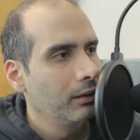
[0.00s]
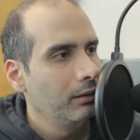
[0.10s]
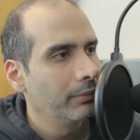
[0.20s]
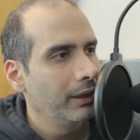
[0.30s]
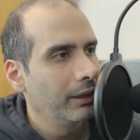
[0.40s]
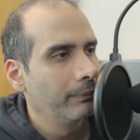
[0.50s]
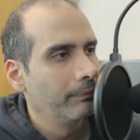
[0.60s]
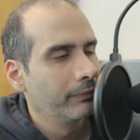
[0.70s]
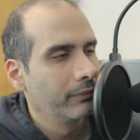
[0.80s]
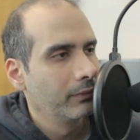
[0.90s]
But
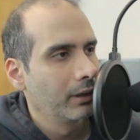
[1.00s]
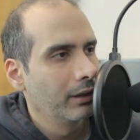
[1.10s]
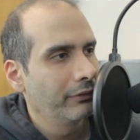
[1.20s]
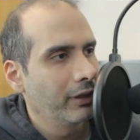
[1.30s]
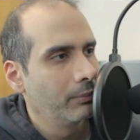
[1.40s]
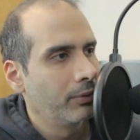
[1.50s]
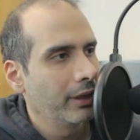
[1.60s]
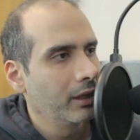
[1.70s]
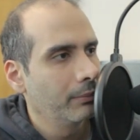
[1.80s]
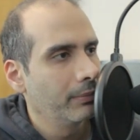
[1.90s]
if I
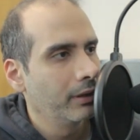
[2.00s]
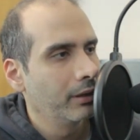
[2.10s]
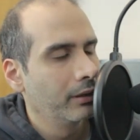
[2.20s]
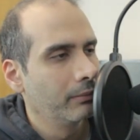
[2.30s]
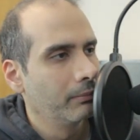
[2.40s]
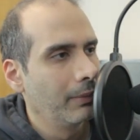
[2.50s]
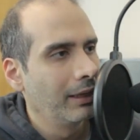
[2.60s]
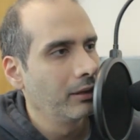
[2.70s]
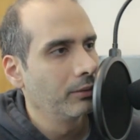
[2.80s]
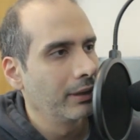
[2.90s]
bring up the
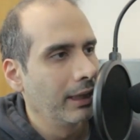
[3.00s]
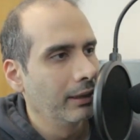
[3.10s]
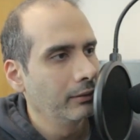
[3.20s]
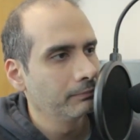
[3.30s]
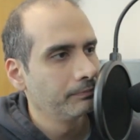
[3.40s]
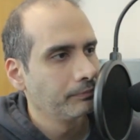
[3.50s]
menu again,